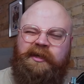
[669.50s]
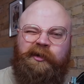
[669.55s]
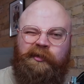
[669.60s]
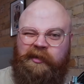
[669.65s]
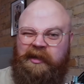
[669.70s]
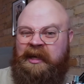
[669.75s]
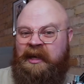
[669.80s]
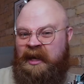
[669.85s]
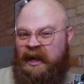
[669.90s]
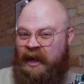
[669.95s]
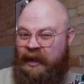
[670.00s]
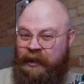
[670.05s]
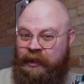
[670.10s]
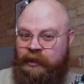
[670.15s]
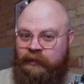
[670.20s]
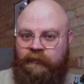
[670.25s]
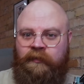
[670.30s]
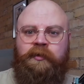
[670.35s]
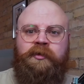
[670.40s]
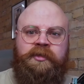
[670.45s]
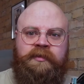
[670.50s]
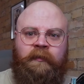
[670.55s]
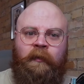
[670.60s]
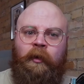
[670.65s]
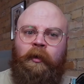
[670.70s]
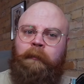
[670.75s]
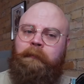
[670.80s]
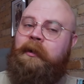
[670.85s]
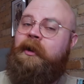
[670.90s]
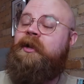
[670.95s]
only kind of
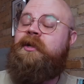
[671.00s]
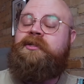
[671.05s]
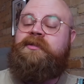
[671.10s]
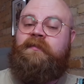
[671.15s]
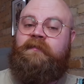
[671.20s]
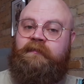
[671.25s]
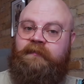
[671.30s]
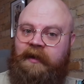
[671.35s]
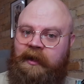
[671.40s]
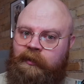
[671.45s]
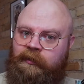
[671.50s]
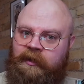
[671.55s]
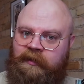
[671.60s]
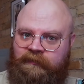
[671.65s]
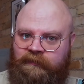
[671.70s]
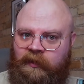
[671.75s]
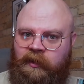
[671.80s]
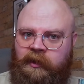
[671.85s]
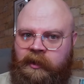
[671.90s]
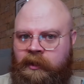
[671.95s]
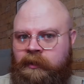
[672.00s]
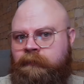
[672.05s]
useful, but it's very funny.